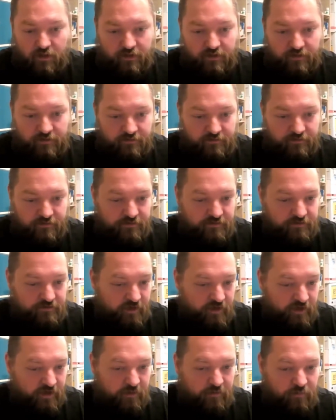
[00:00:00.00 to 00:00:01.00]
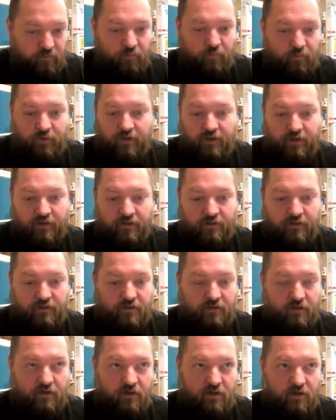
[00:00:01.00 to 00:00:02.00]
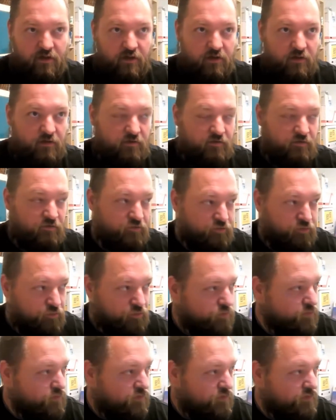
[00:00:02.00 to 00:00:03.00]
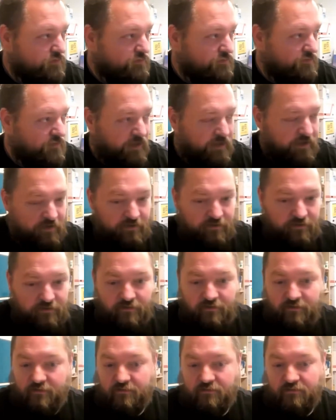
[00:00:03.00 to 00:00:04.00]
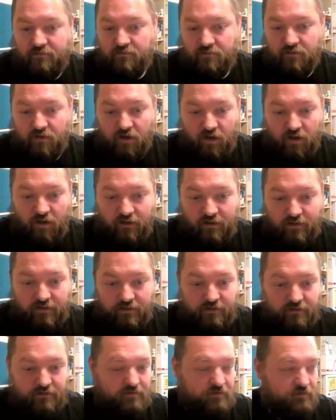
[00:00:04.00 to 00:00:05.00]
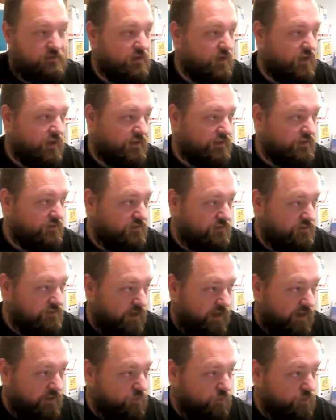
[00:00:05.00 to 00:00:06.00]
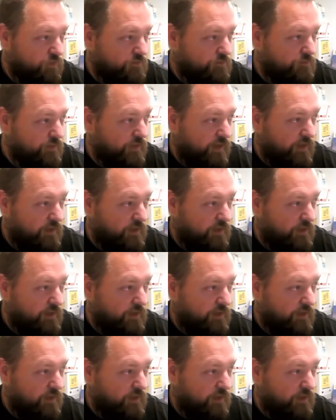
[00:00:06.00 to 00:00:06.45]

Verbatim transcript: it's the same with newer friends, colleagues. I, I wouldn't be